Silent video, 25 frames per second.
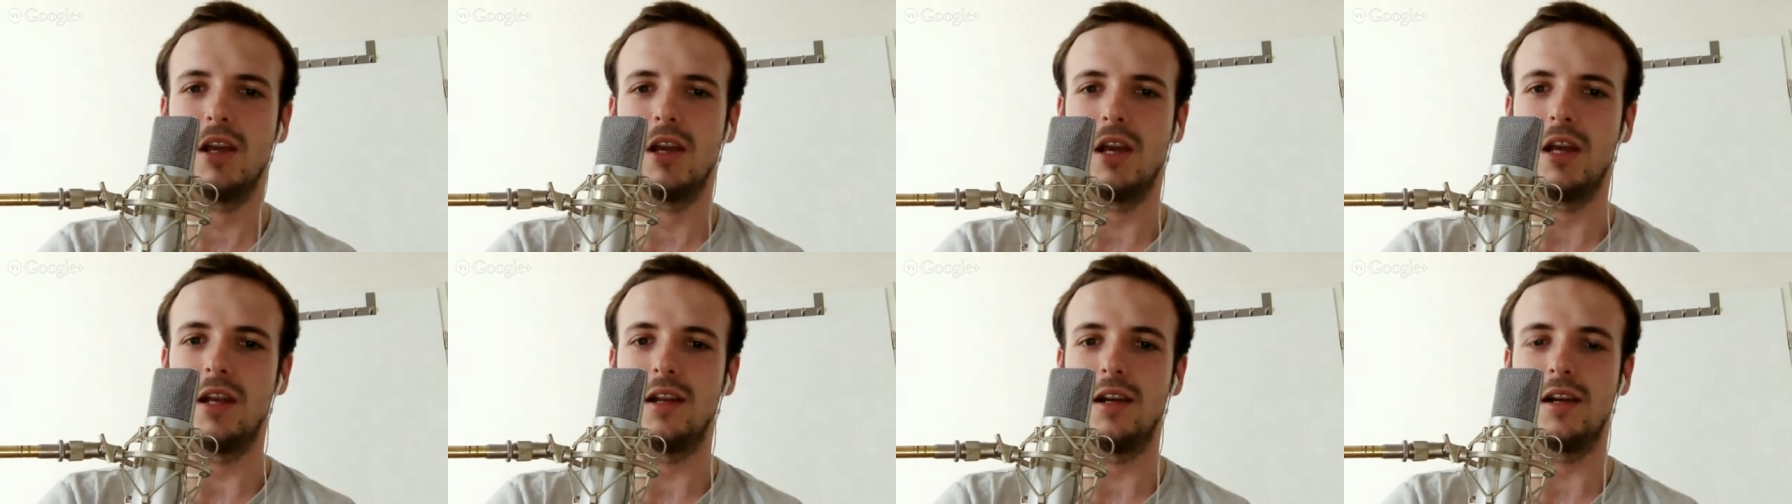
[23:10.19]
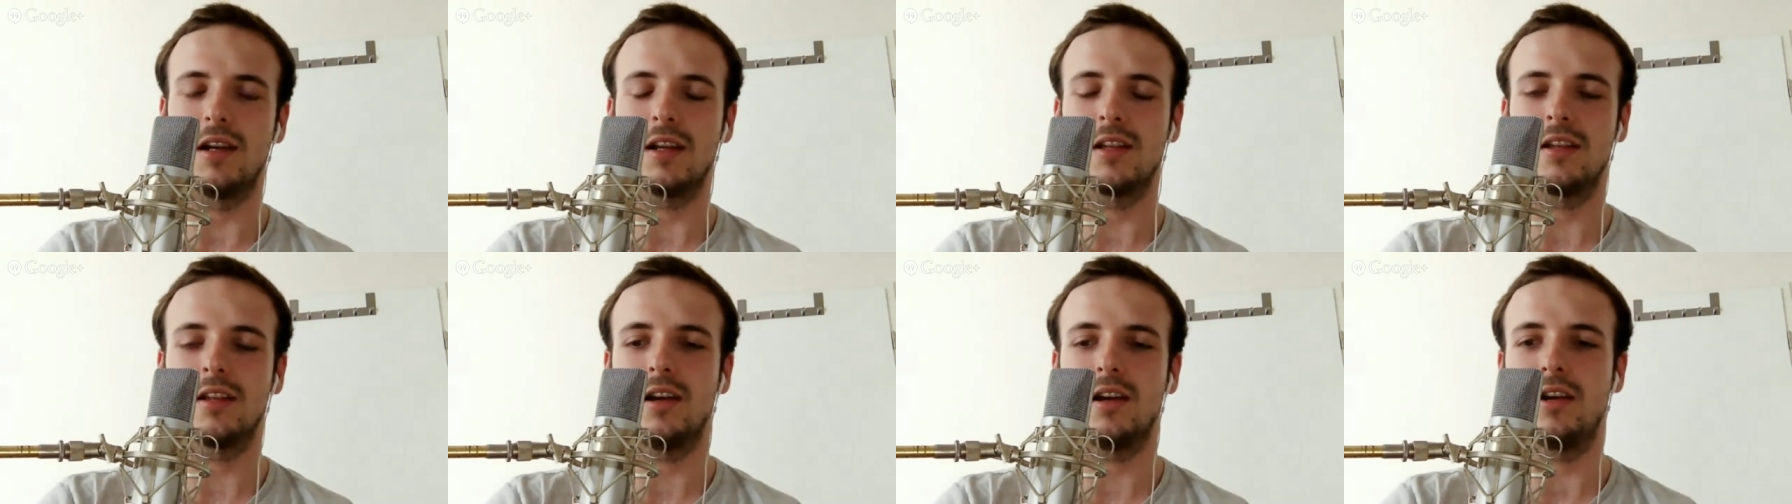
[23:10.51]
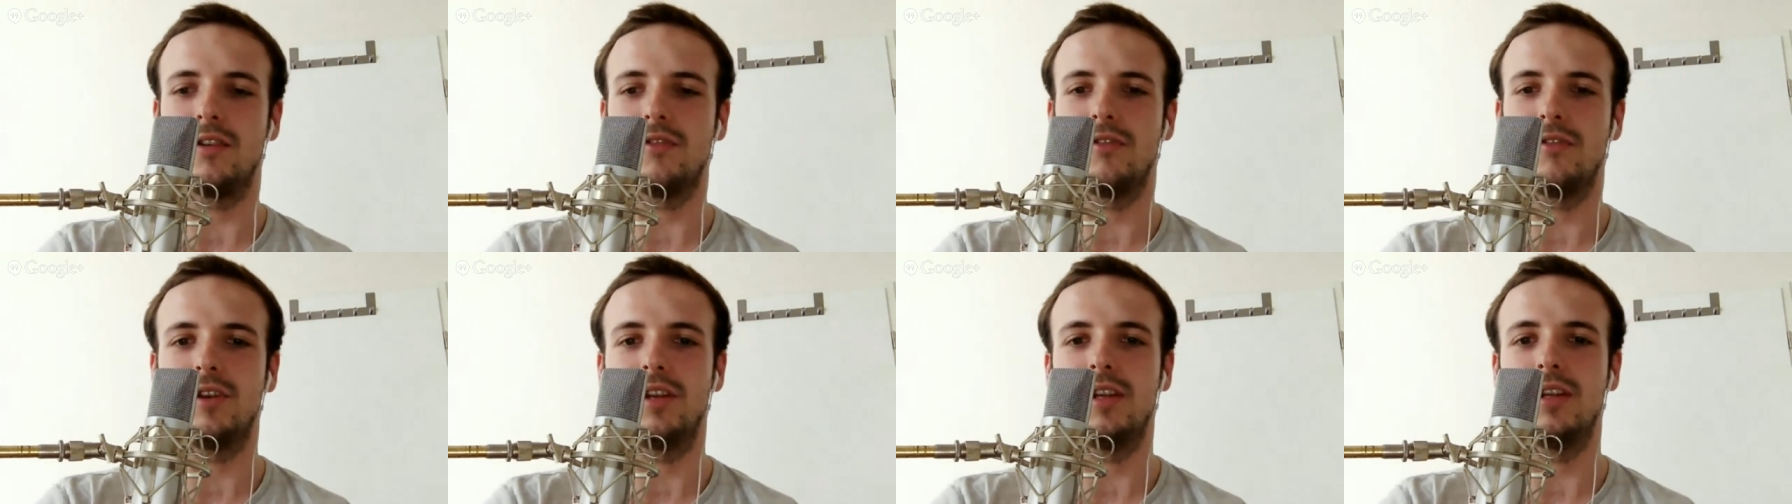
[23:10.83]
and I
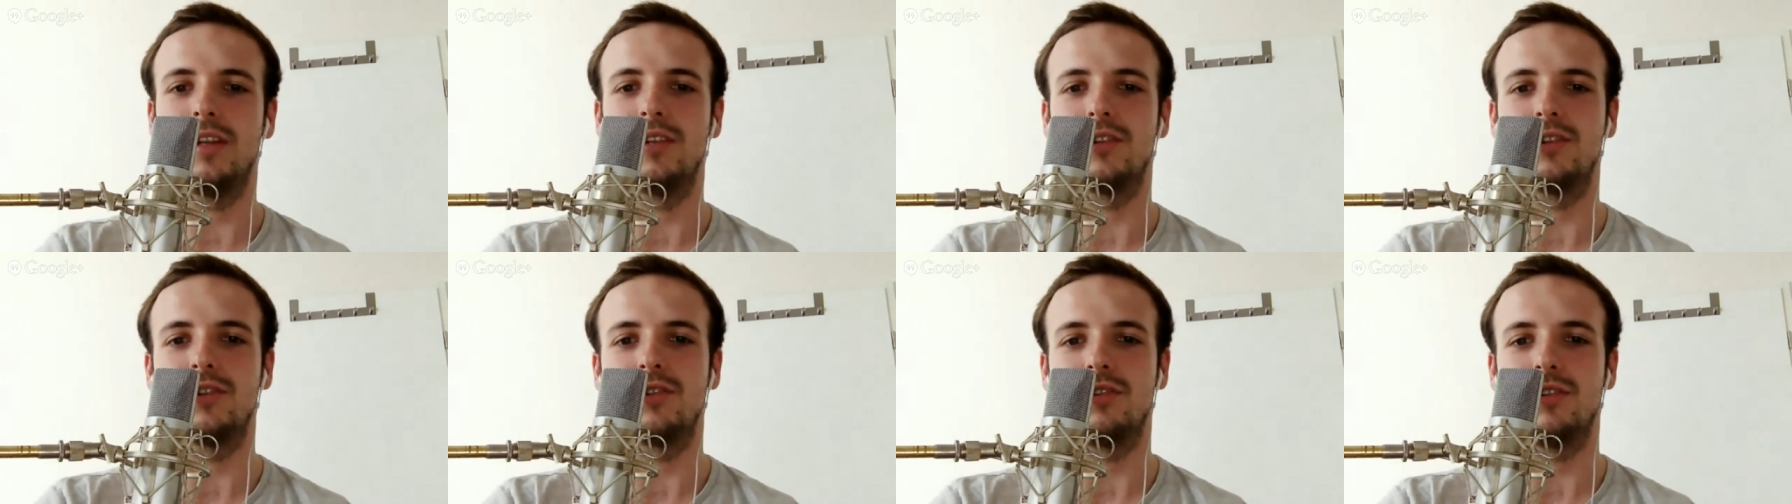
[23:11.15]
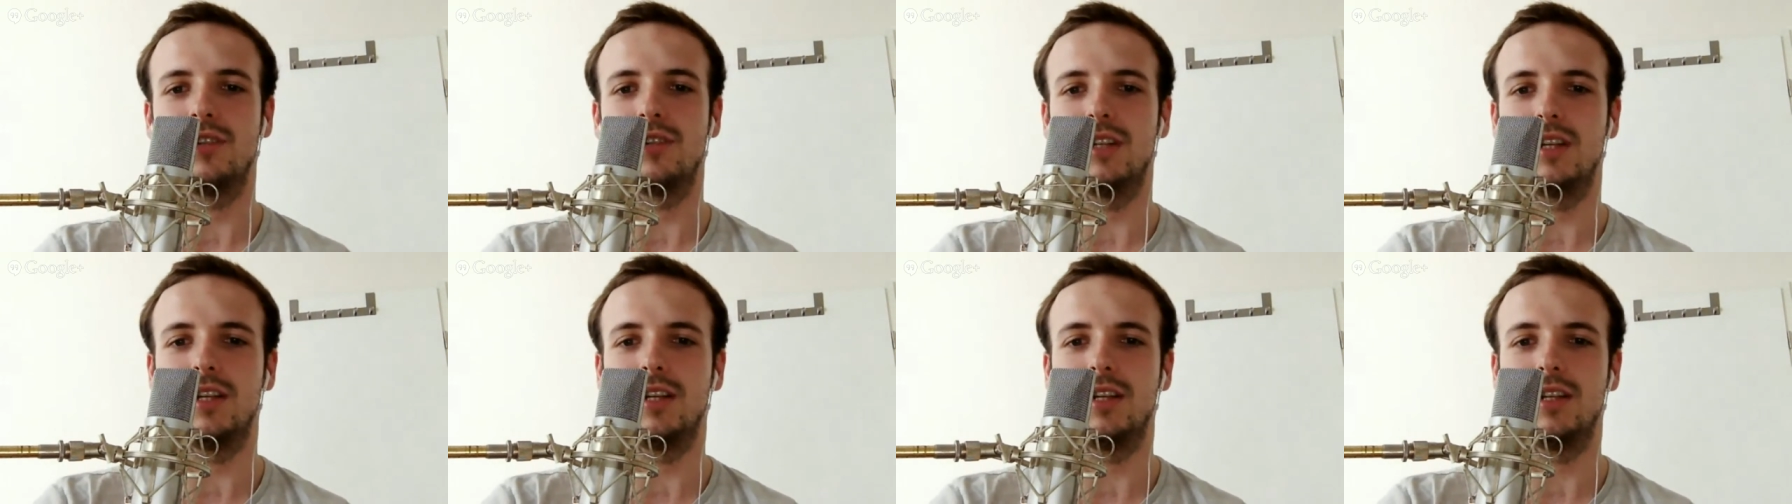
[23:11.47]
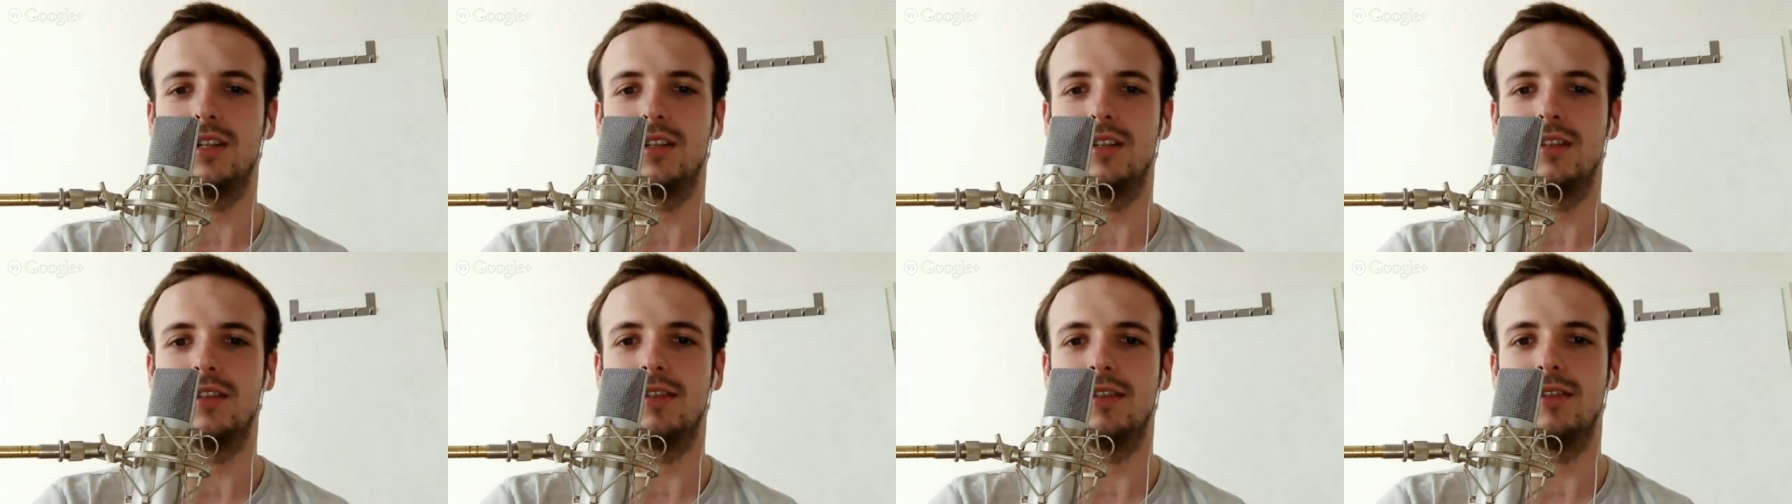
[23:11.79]
really enjoyed
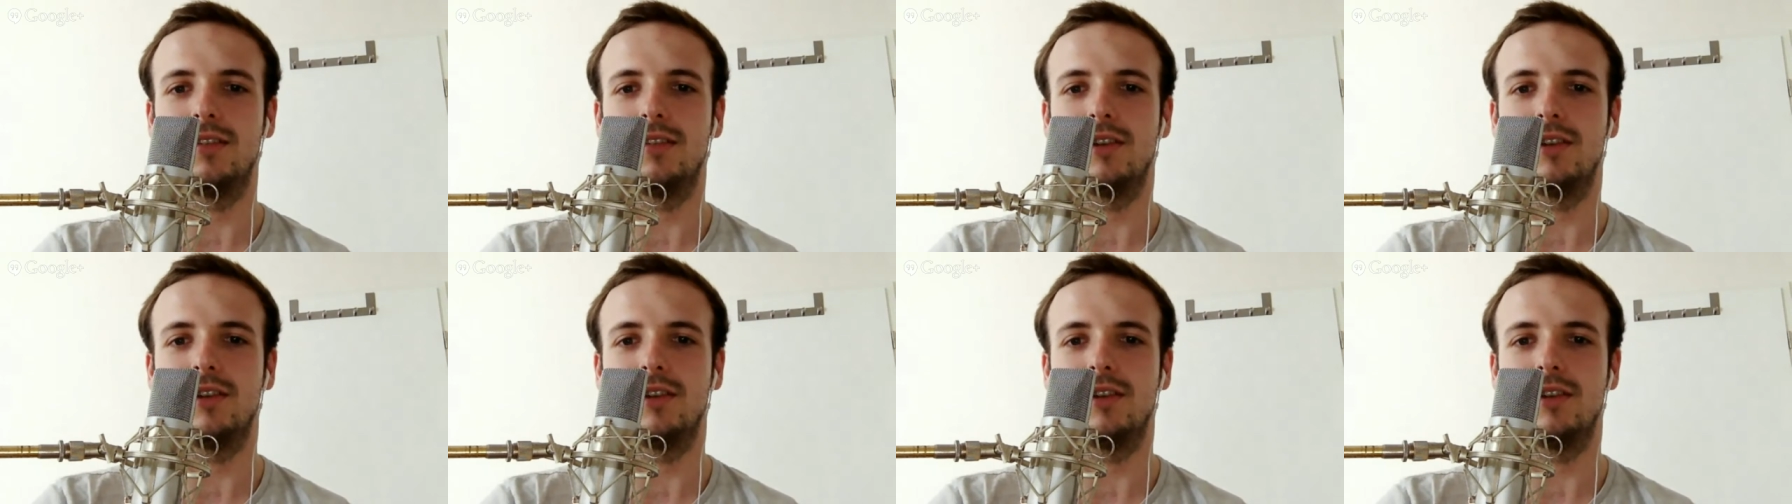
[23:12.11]
it.